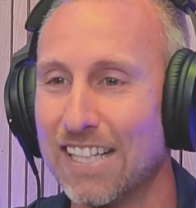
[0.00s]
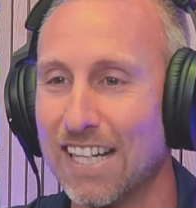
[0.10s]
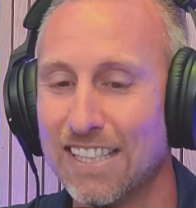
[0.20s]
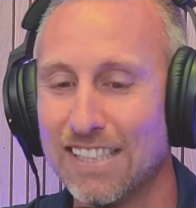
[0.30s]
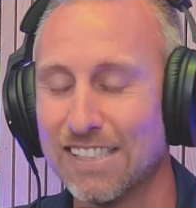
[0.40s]
And
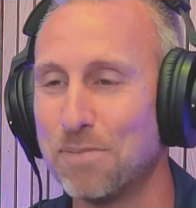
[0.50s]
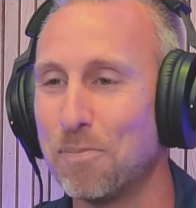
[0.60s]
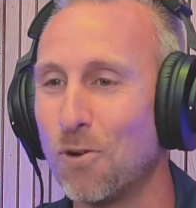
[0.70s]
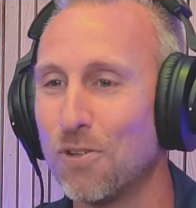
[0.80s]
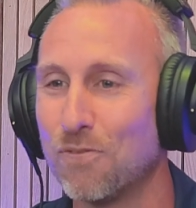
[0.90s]
I think this is
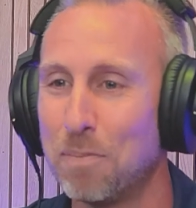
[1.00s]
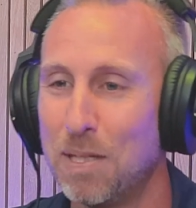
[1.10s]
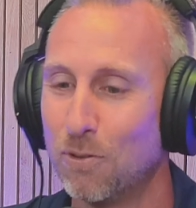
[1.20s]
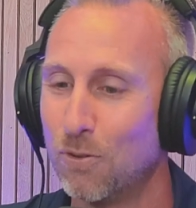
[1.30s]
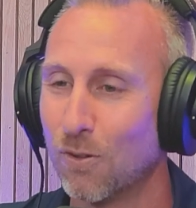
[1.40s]
important for
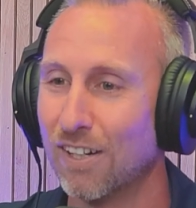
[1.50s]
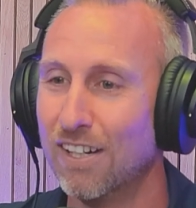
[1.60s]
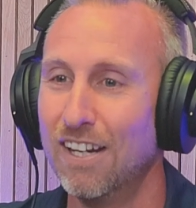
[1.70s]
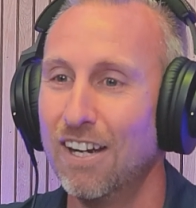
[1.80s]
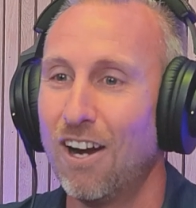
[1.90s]
people who are
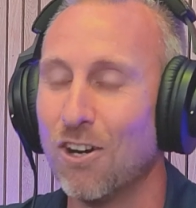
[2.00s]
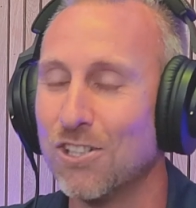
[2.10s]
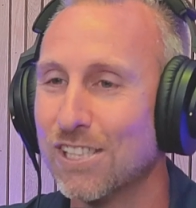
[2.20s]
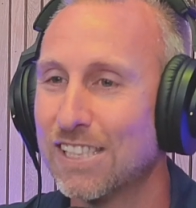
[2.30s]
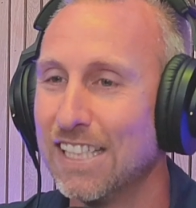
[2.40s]
are
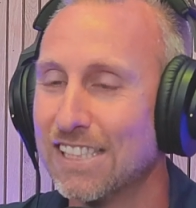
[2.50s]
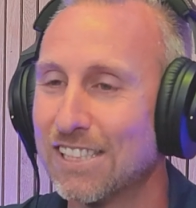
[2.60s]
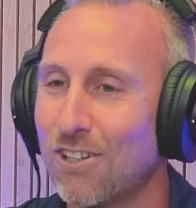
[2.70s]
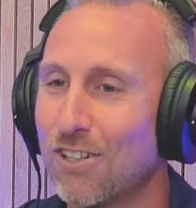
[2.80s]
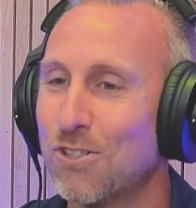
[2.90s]
just getting
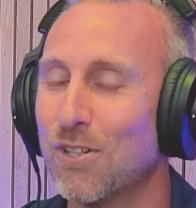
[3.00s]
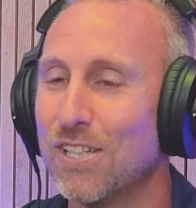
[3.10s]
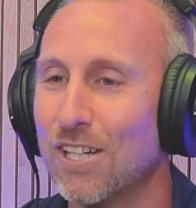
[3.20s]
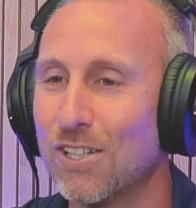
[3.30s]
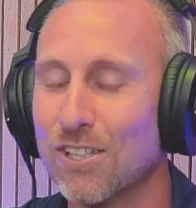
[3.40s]
started, who are
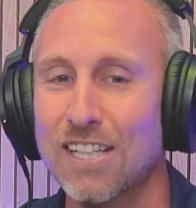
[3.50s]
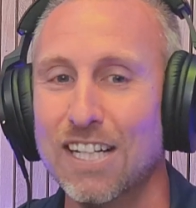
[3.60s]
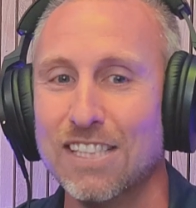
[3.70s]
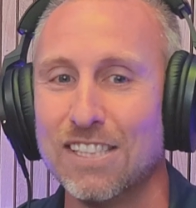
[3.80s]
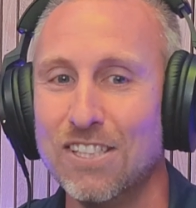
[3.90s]
younger,
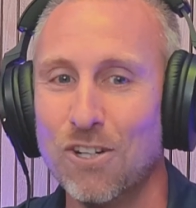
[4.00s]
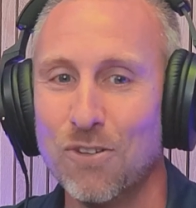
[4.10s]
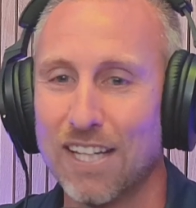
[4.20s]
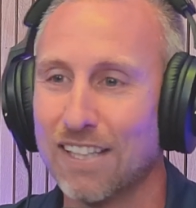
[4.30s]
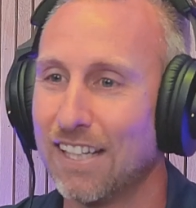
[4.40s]
to
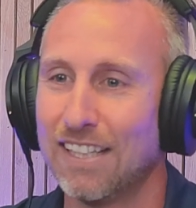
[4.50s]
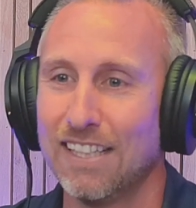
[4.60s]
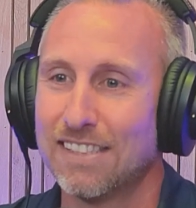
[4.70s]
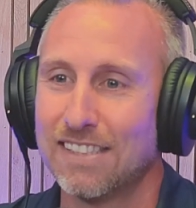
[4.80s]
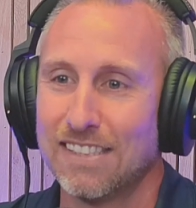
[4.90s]
know that like
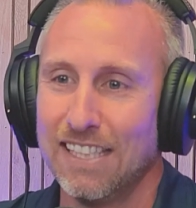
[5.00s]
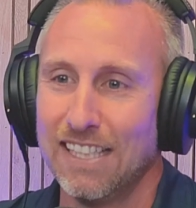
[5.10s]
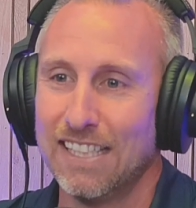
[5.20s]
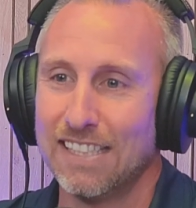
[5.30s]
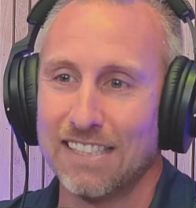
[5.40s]
it's
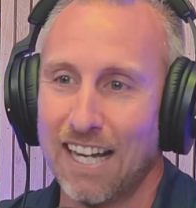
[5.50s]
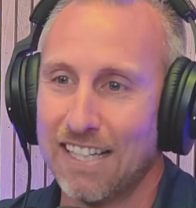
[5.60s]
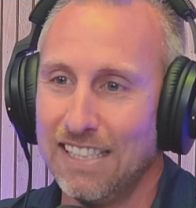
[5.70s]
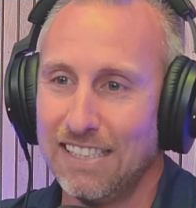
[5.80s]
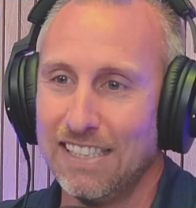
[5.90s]
it is
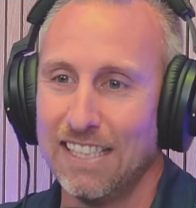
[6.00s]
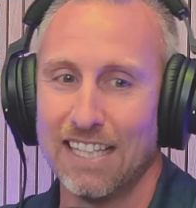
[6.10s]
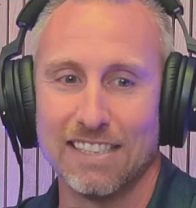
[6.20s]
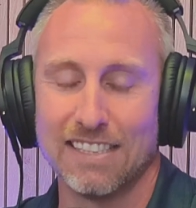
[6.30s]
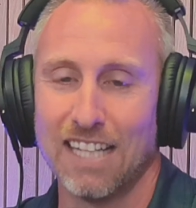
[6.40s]
not easy
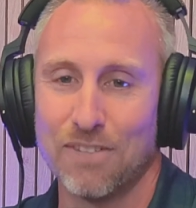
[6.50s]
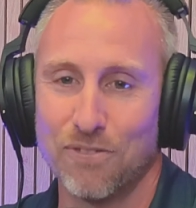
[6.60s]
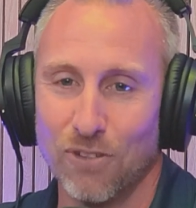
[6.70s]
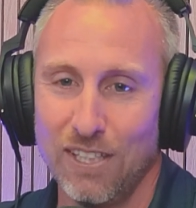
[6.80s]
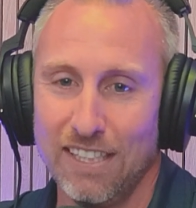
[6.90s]
and it's not
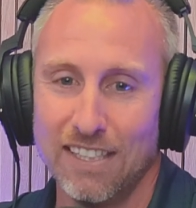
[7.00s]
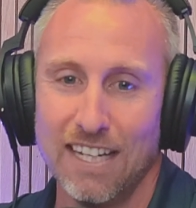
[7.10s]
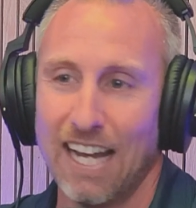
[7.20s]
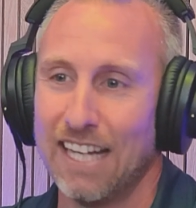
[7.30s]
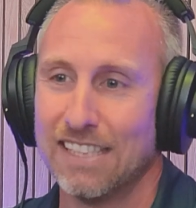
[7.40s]
free
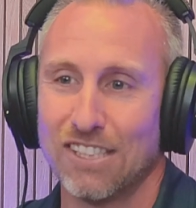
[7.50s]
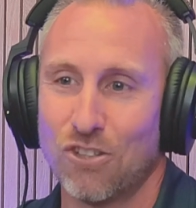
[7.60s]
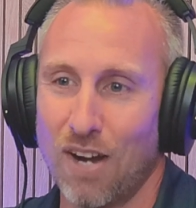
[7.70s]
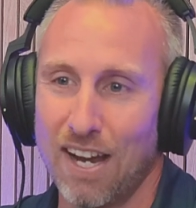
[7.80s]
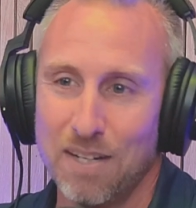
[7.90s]
and it's a
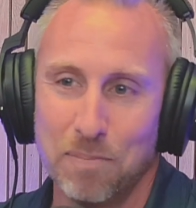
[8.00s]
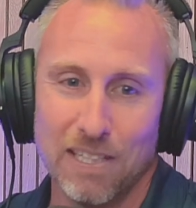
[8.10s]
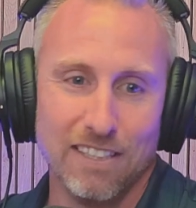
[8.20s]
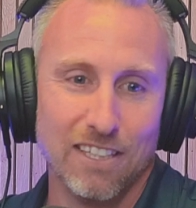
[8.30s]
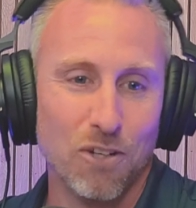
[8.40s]
grind,
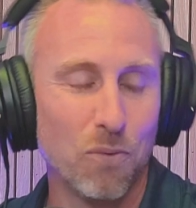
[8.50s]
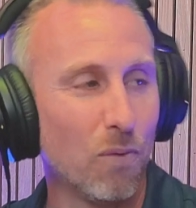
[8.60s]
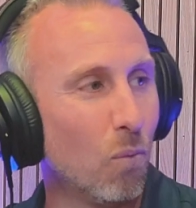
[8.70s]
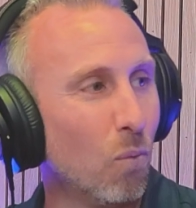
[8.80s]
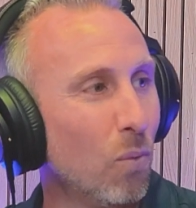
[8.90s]
but you know,
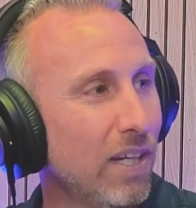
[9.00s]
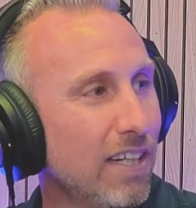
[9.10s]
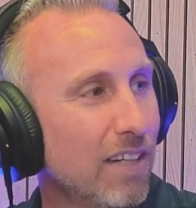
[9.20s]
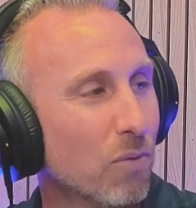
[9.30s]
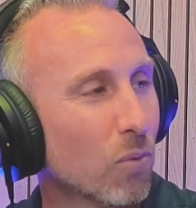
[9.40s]

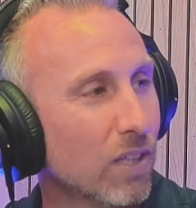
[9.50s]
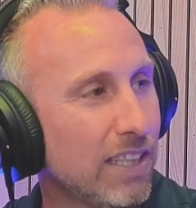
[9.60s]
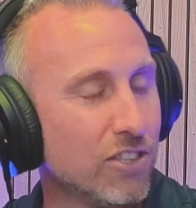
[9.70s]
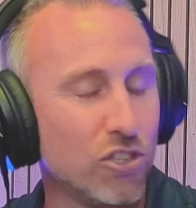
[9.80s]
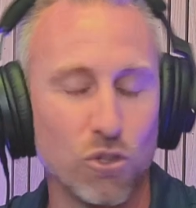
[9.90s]
we
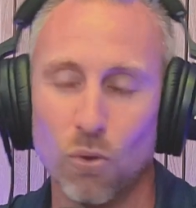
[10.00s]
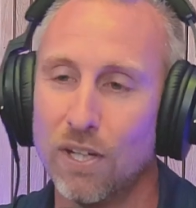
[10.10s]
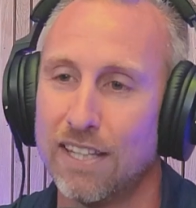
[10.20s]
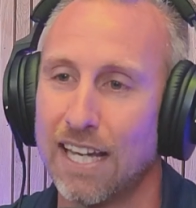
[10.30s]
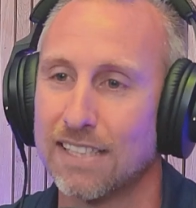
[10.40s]
really
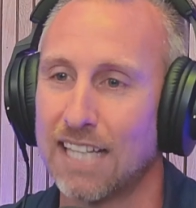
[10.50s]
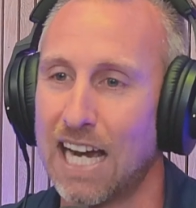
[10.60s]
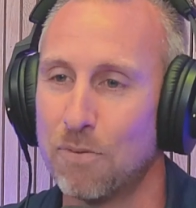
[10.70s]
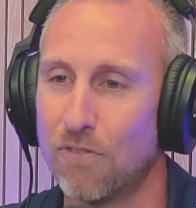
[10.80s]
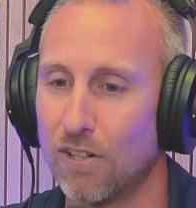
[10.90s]
enjoyed that
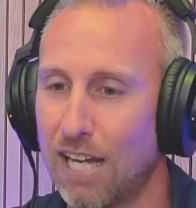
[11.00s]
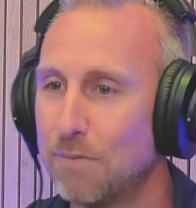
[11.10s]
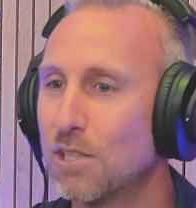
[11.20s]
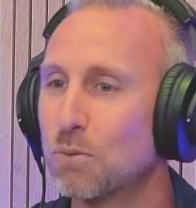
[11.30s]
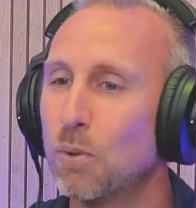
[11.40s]
time of our
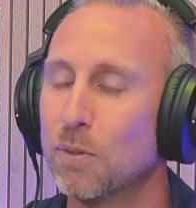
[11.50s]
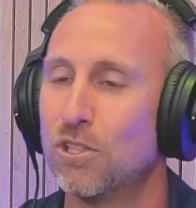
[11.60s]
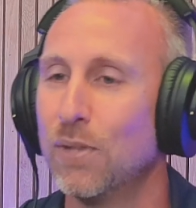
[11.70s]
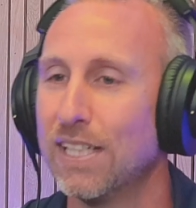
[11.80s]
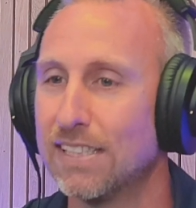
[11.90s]
lives because we were
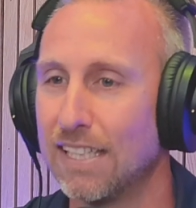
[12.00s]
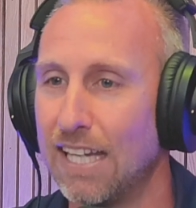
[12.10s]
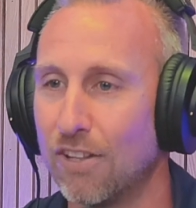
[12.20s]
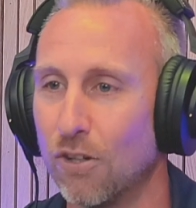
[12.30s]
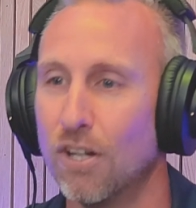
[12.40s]
doing it
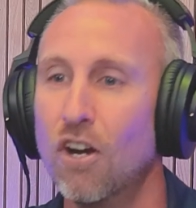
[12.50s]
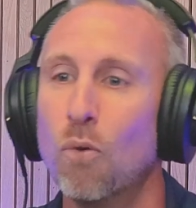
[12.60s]
together.